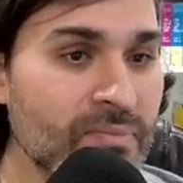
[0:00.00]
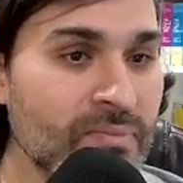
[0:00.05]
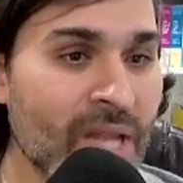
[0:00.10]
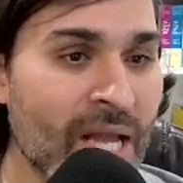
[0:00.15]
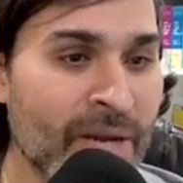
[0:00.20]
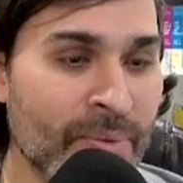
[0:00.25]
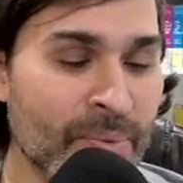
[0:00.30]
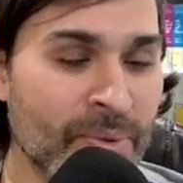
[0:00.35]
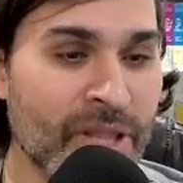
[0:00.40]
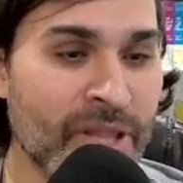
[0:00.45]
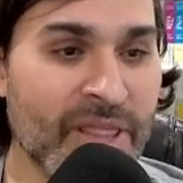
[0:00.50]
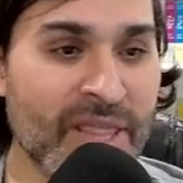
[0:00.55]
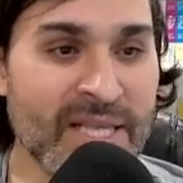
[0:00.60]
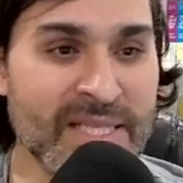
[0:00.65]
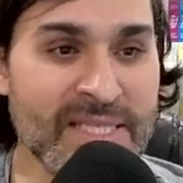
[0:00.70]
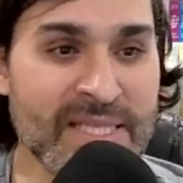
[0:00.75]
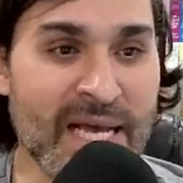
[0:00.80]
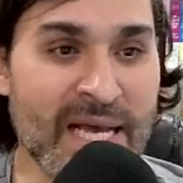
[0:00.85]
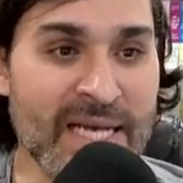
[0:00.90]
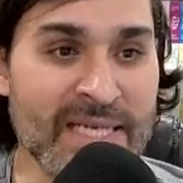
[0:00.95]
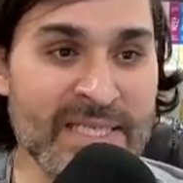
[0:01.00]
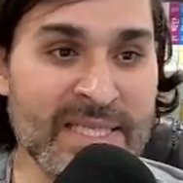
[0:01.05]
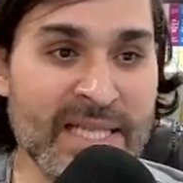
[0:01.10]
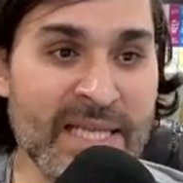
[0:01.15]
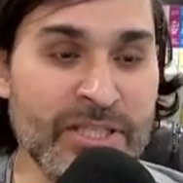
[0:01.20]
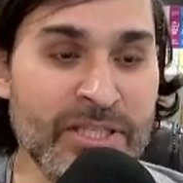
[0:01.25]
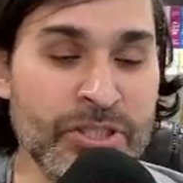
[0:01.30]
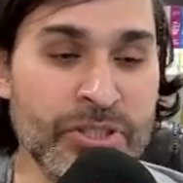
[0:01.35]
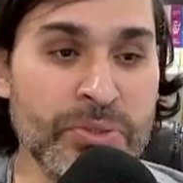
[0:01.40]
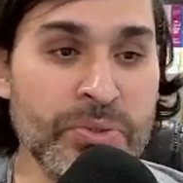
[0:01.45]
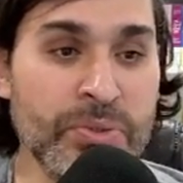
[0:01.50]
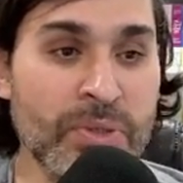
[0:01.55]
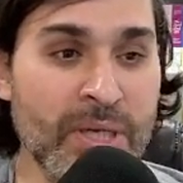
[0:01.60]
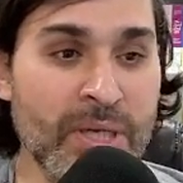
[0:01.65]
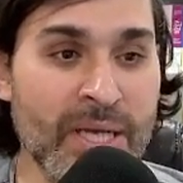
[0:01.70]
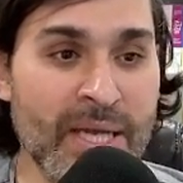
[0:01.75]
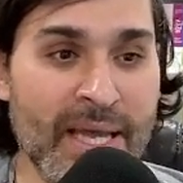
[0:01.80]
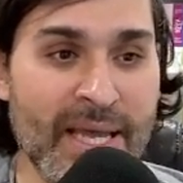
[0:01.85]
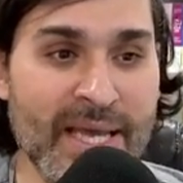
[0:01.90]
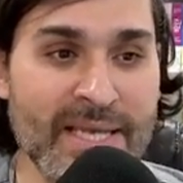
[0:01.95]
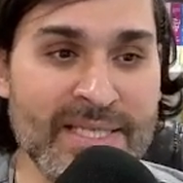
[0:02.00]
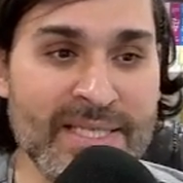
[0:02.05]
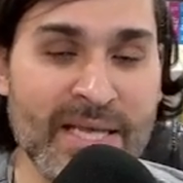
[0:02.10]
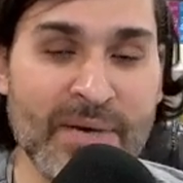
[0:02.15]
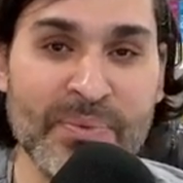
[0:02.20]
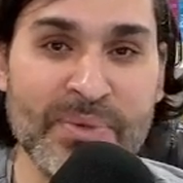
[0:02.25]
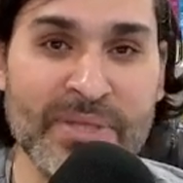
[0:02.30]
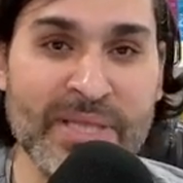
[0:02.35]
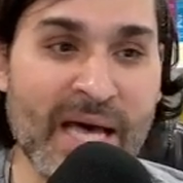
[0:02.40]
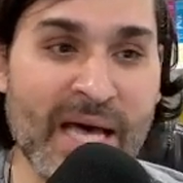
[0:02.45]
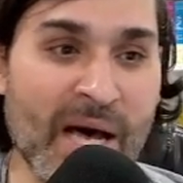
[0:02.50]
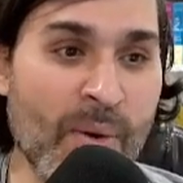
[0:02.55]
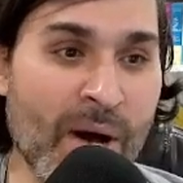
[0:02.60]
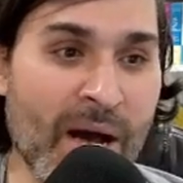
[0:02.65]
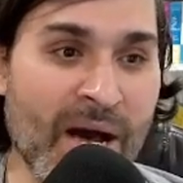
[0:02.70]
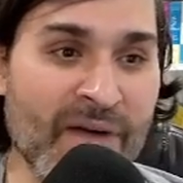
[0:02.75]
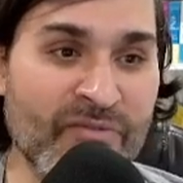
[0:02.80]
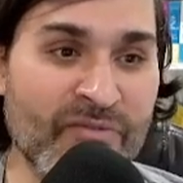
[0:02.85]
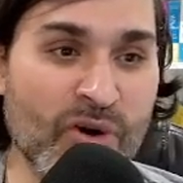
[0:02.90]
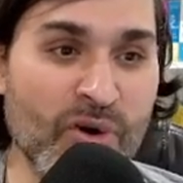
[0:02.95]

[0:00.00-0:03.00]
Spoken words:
And one of the things that has led to is that we now have